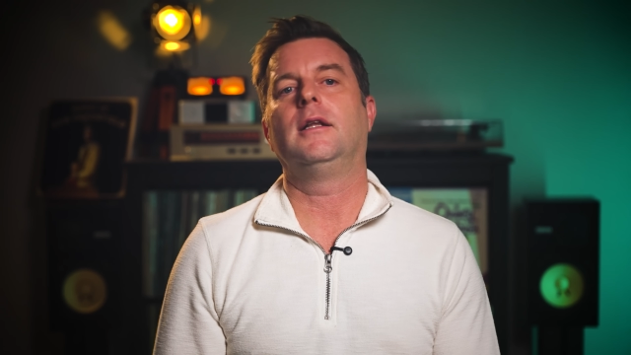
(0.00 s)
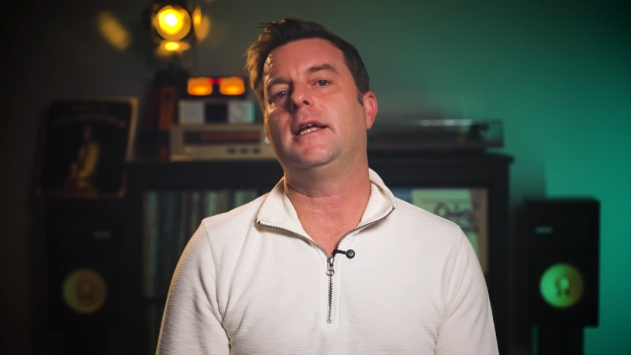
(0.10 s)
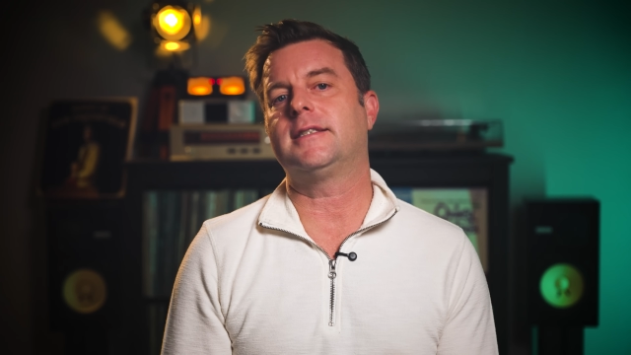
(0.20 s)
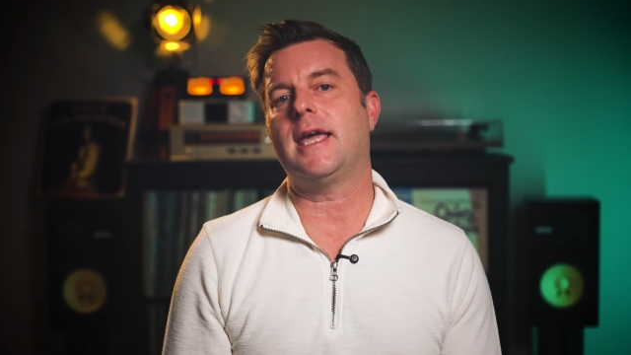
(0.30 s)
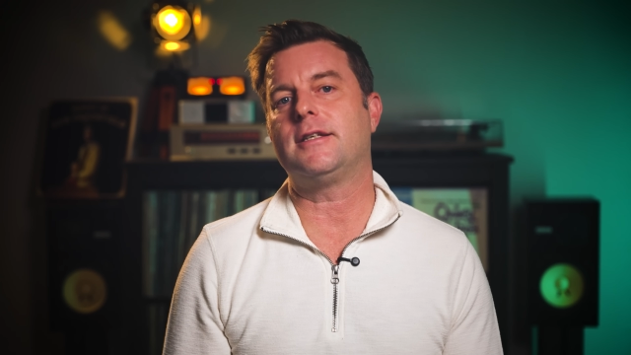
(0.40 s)

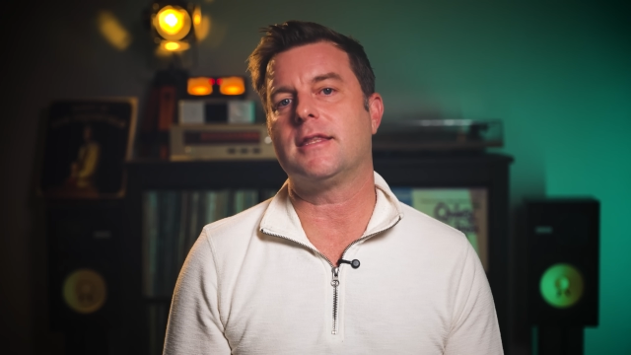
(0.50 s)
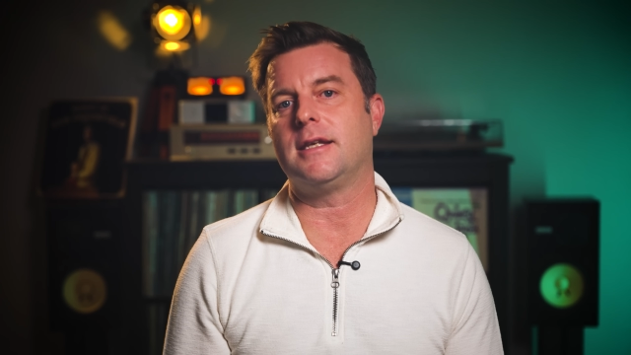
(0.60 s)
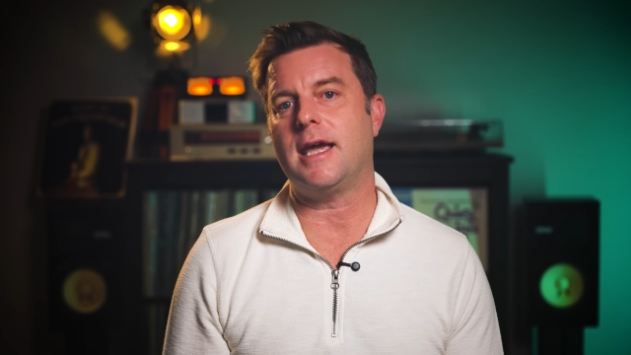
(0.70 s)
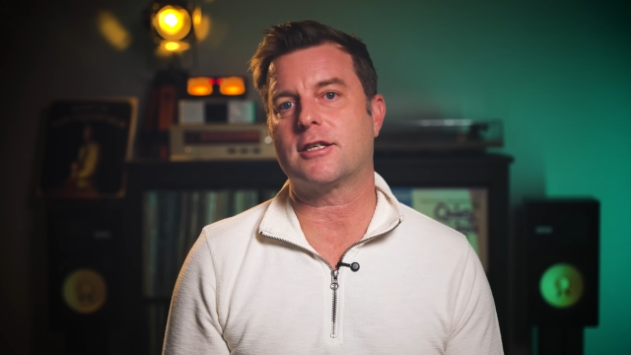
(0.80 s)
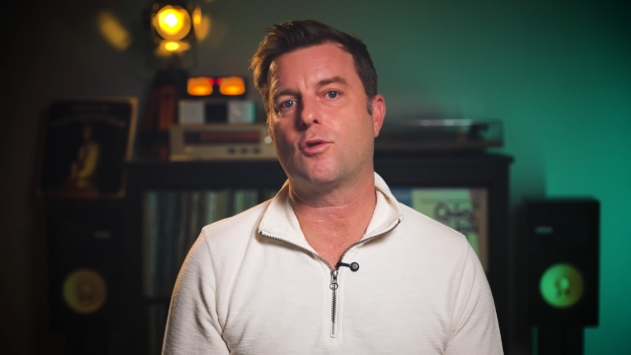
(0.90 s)
Let's get to
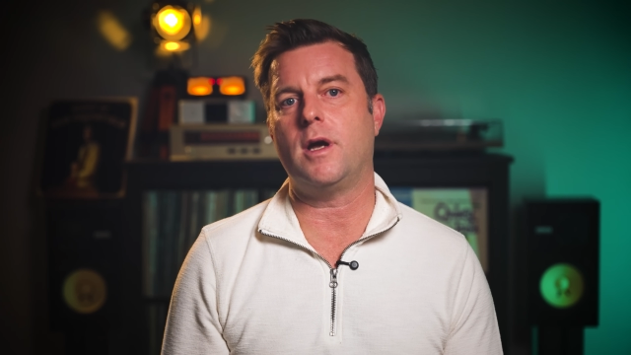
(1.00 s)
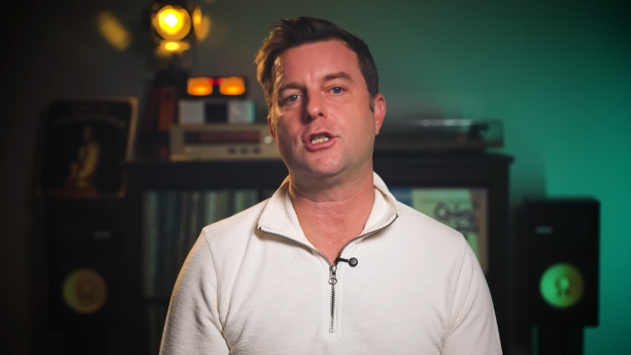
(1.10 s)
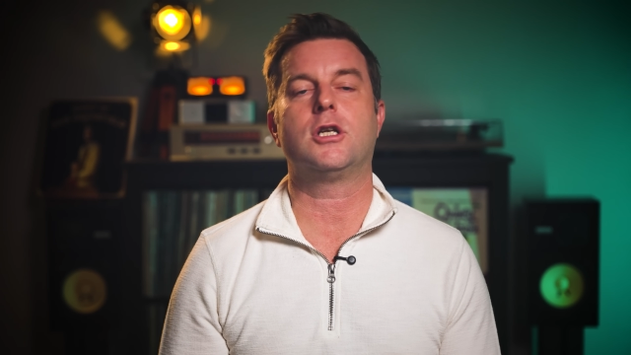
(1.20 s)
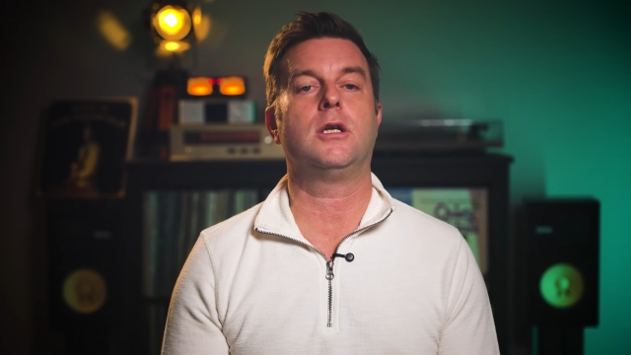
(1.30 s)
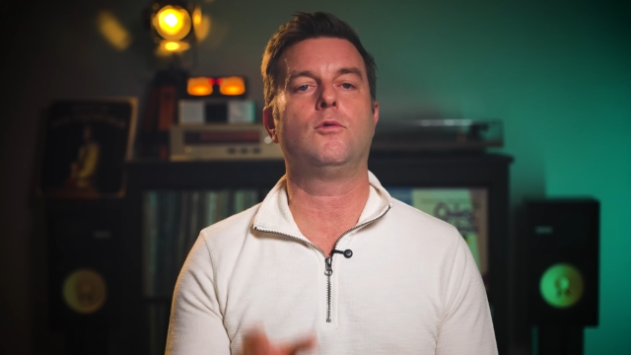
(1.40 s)
the next
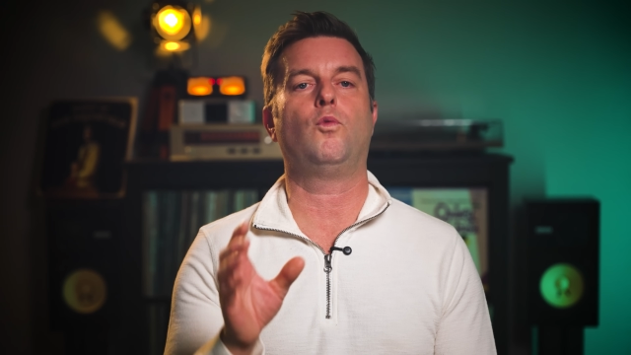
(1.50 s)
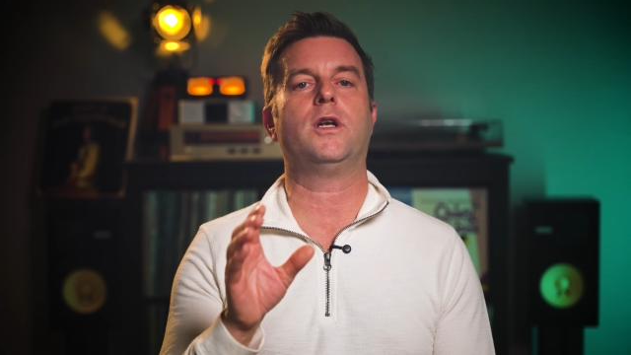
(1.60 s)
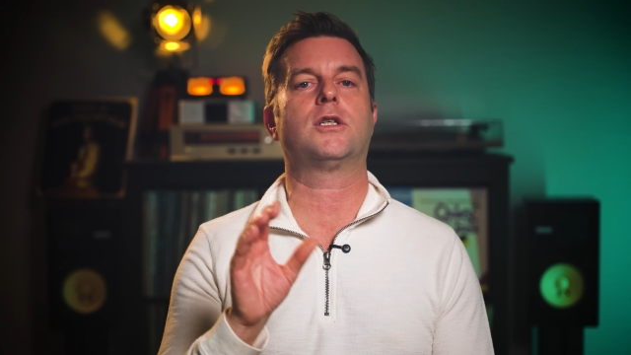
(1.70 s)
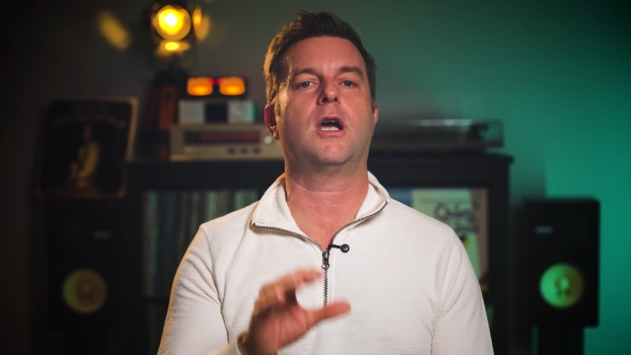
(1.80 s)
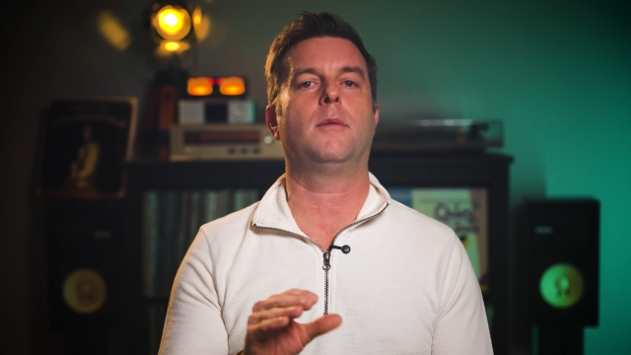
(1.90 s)
question,
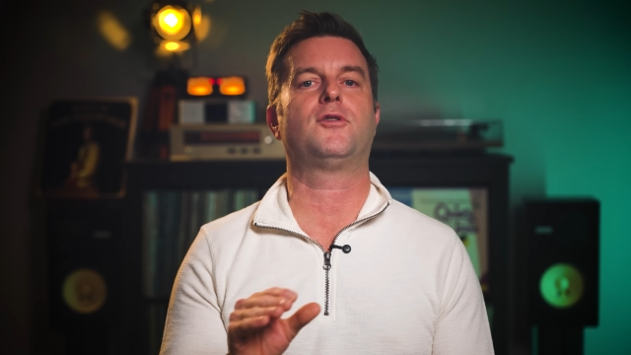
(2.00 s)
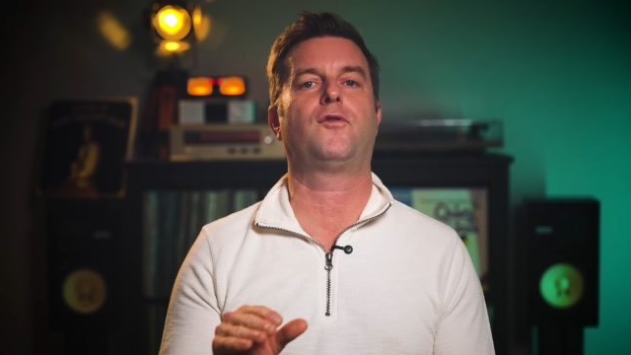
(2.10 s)
which comes